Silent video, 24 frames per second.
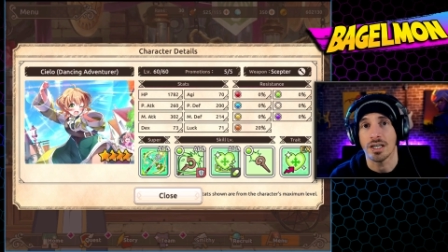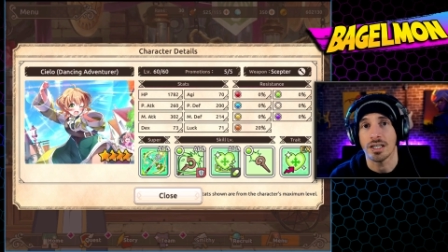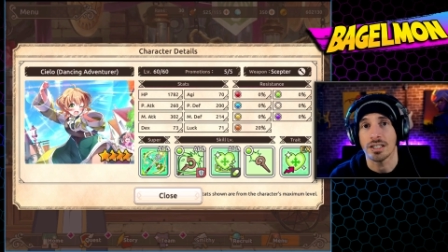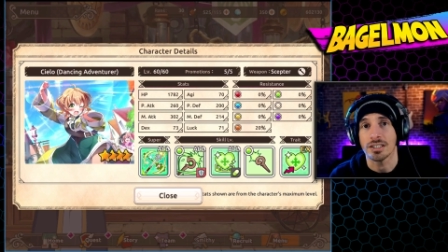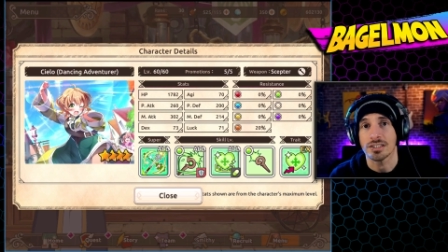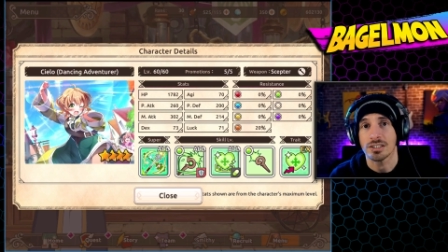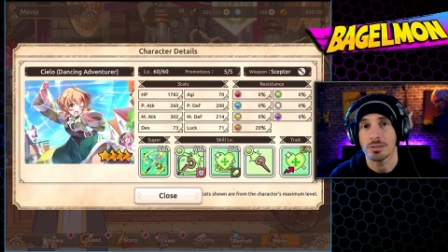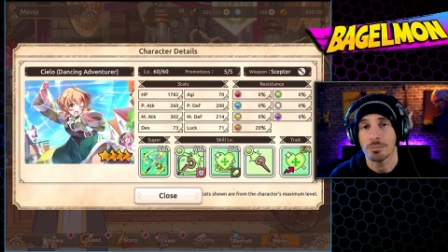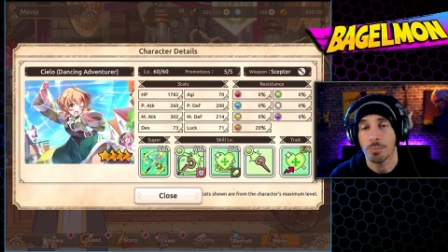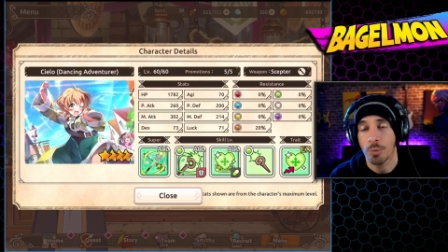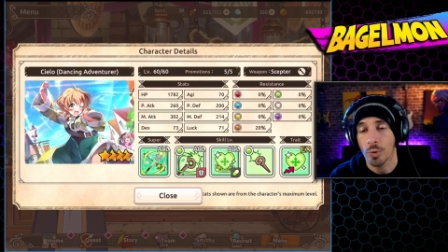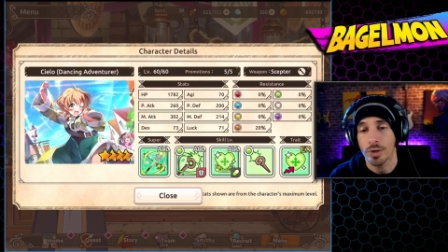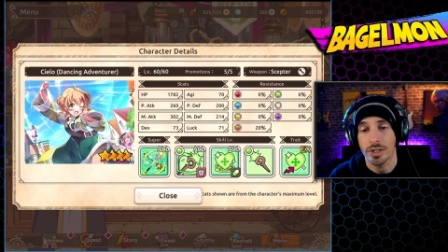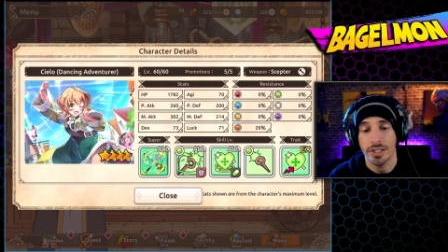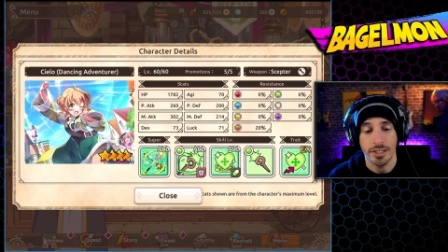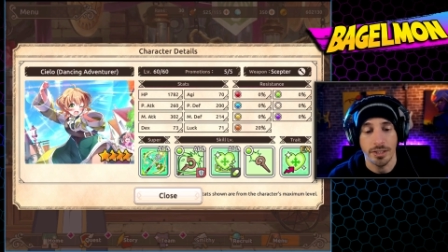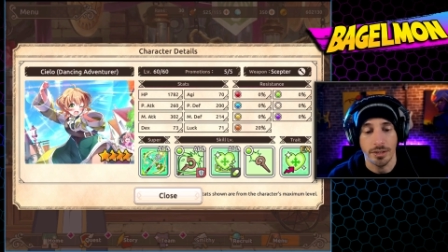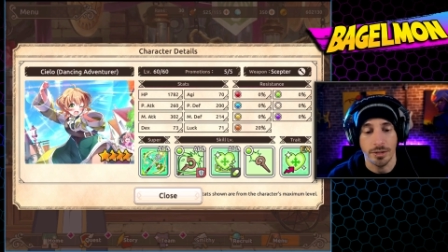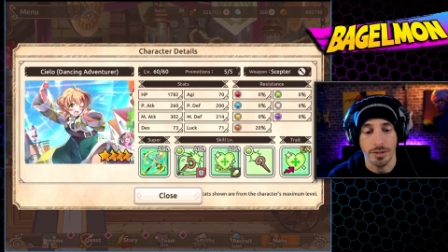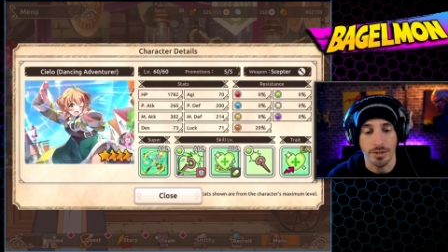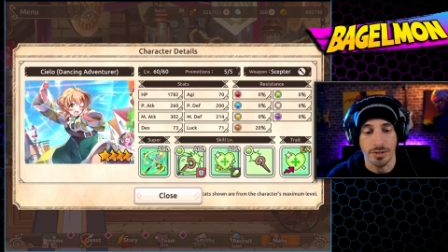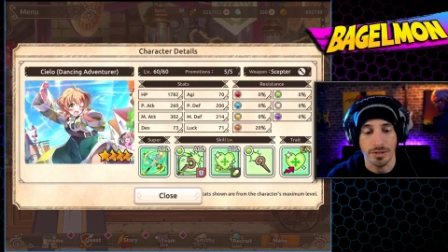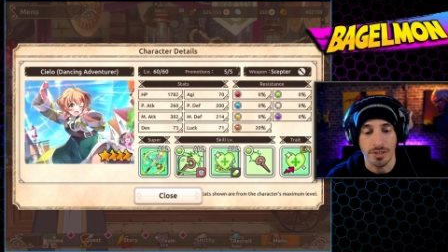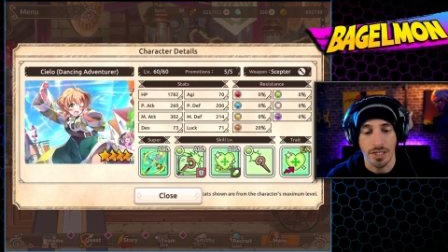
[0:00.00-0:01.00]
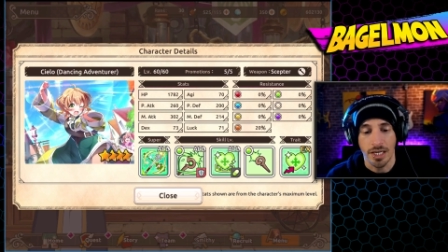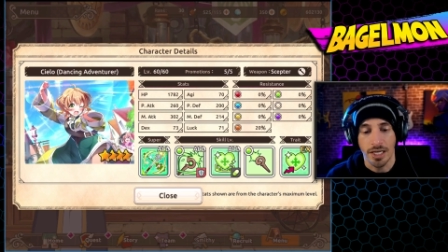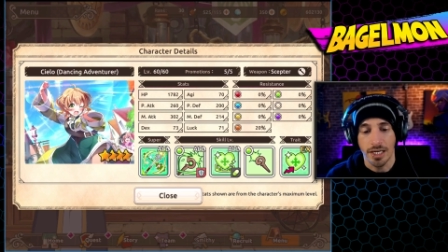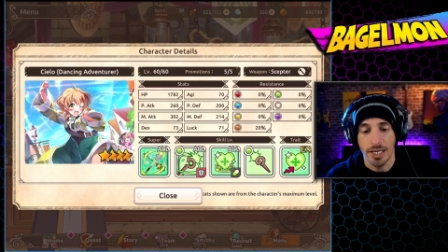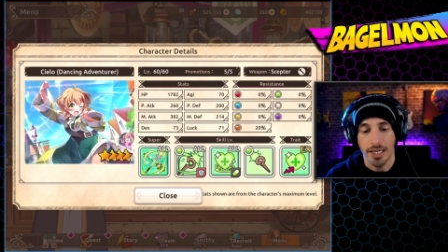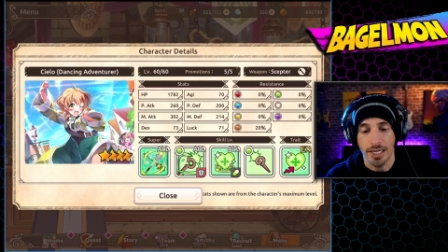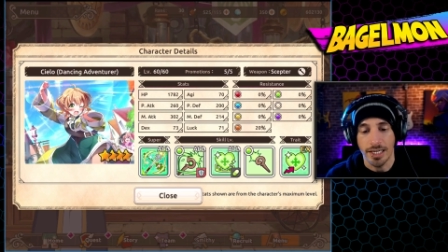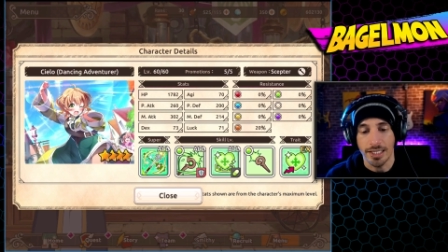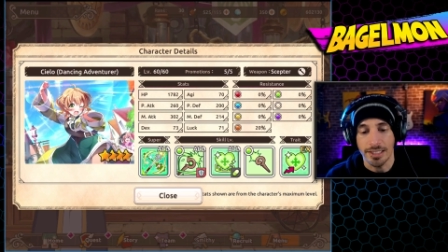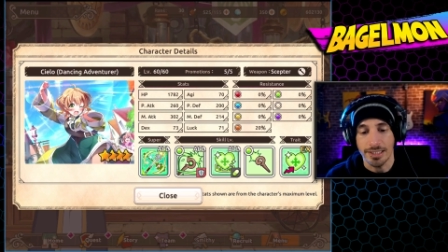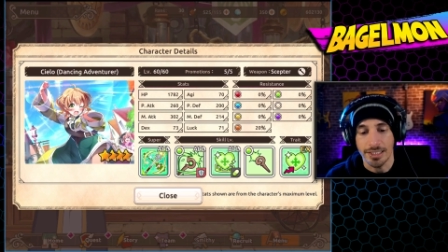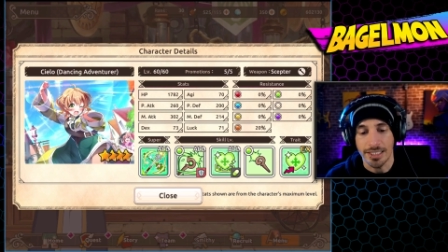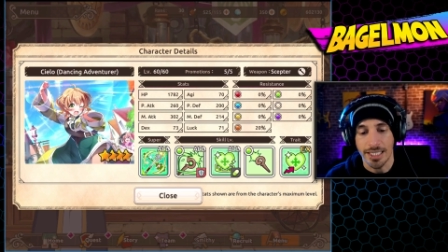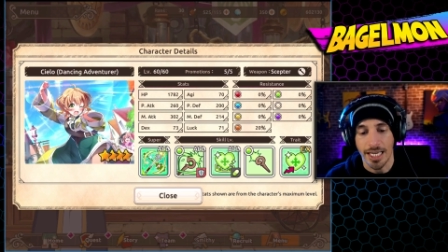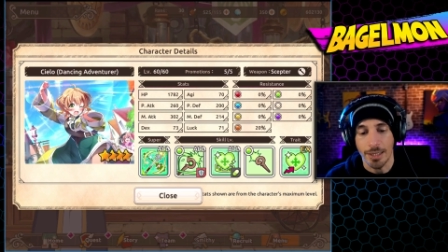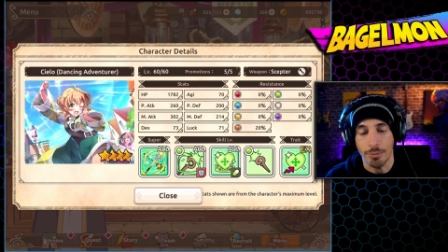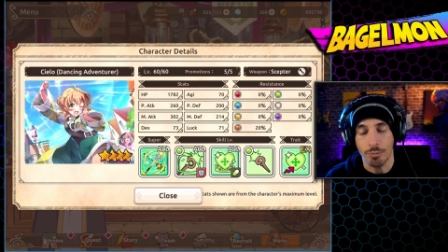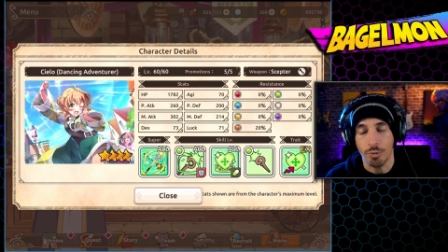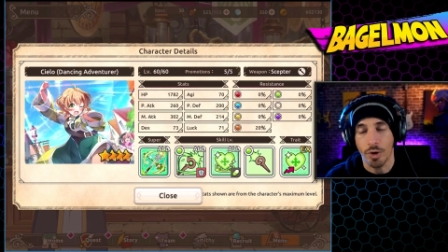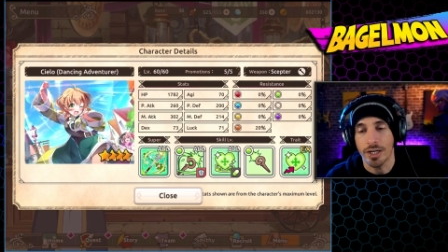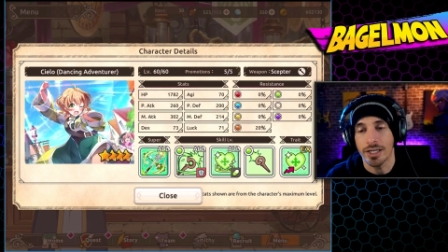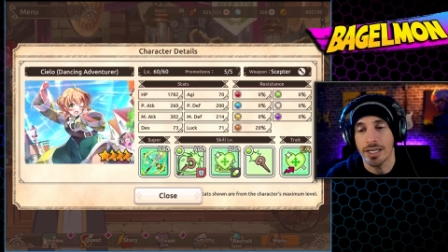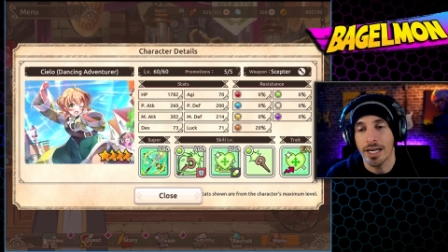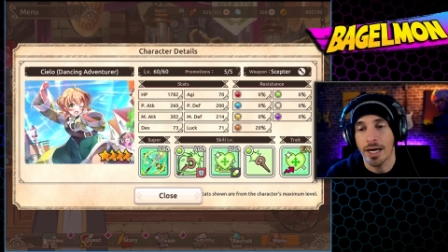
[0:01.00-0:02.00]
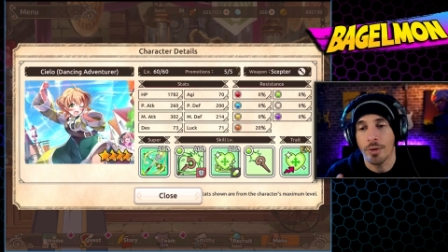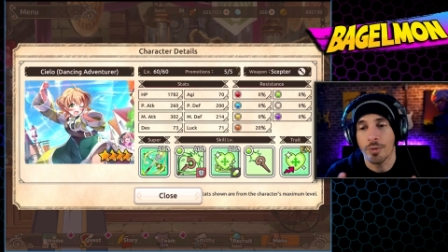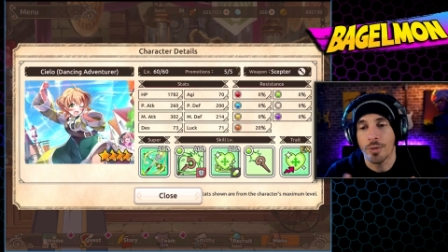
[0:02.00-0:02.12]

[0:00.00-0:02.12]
support healers in the game right now.